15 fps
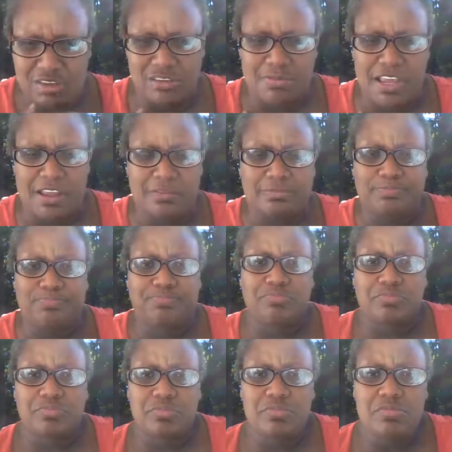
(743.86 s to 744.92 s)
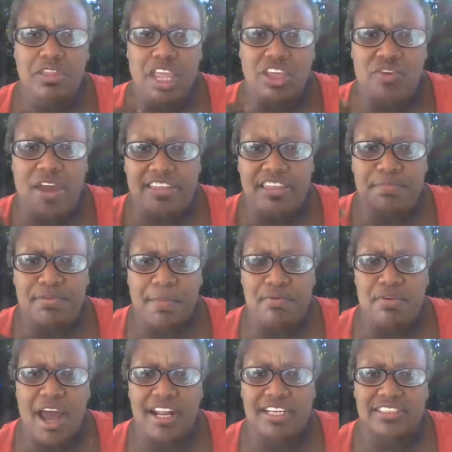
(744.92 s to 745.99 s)
me you have to put
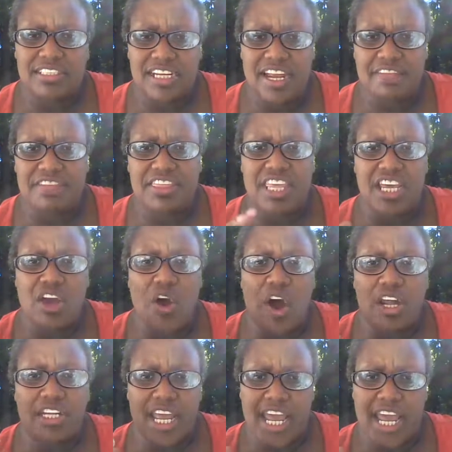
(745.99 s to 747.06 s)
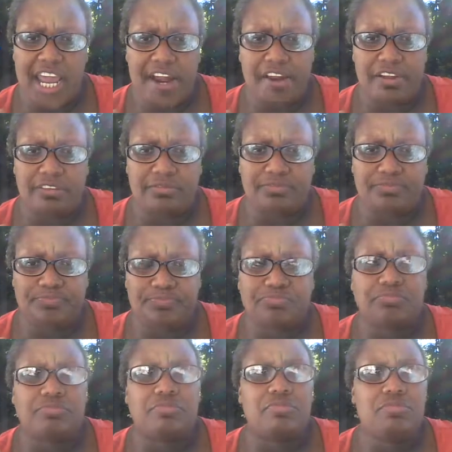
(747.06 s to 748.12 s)
products and everything on the hair
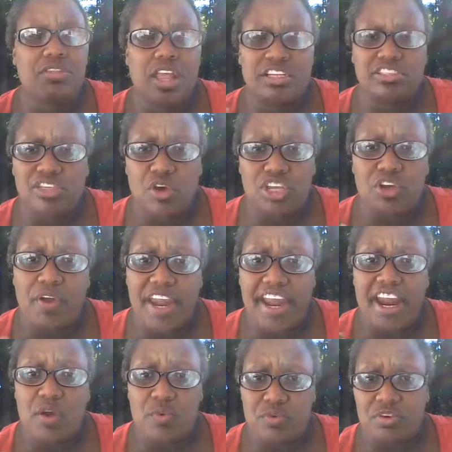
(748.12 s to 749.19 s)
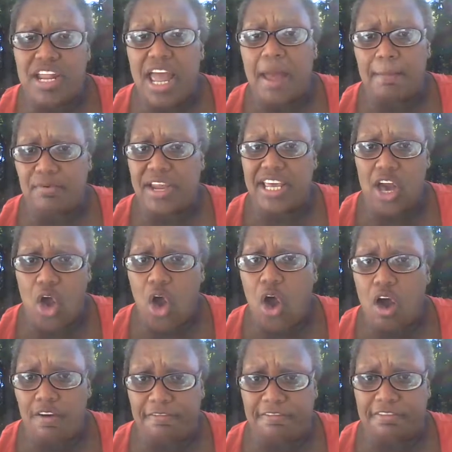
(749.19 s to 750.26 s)
so your hair will not break
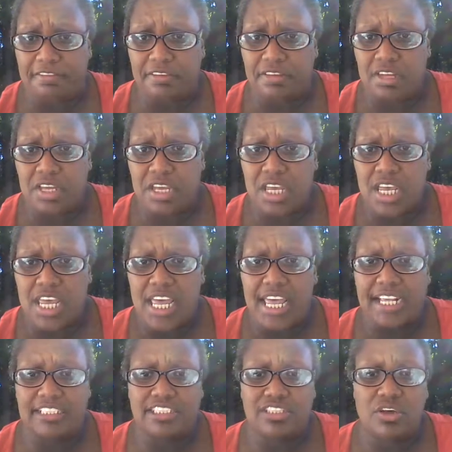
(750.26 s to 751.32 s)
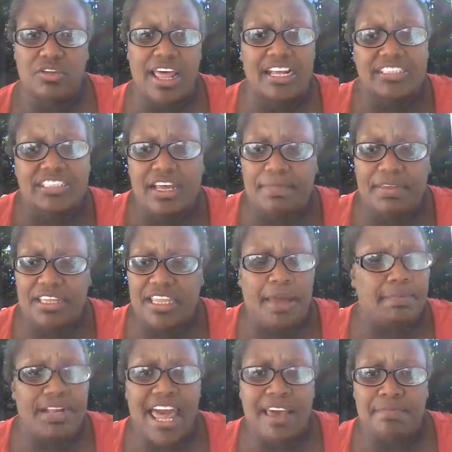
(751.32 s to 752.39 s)
off and so that's something that
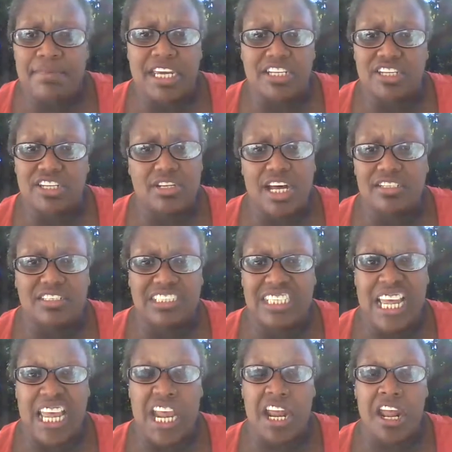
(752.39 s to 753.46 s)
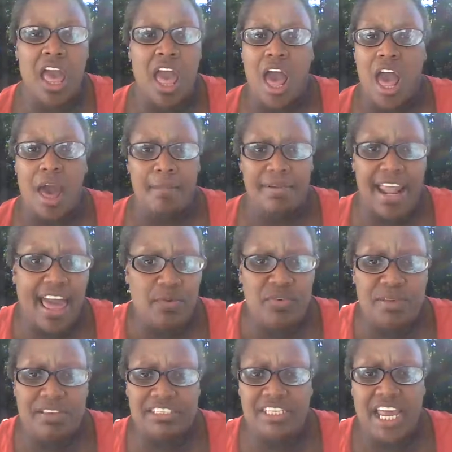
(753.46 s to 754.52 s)
black men don't understand. A black
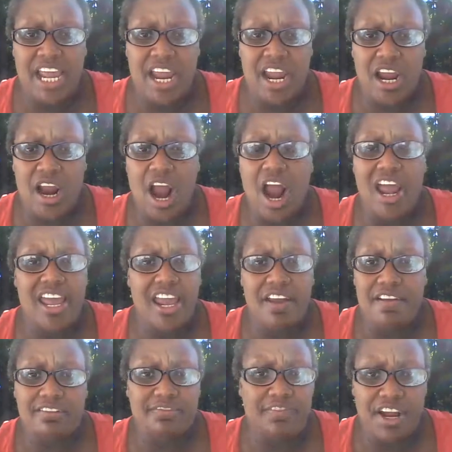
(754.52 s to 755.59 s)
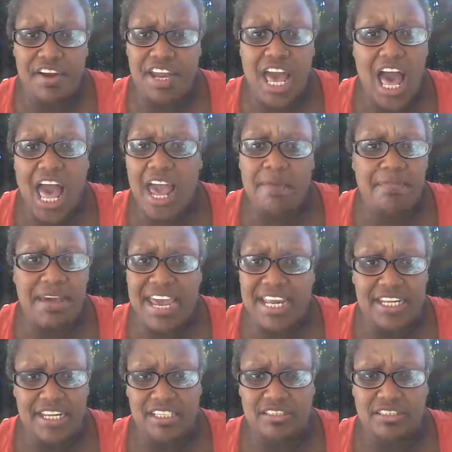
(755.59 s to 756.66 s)
woman's hair, our hair is very high
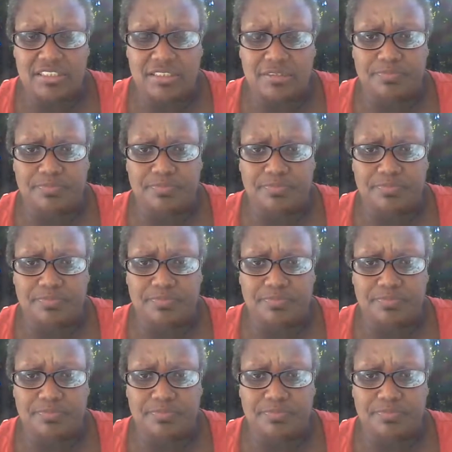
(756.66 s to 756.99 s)
maintenance.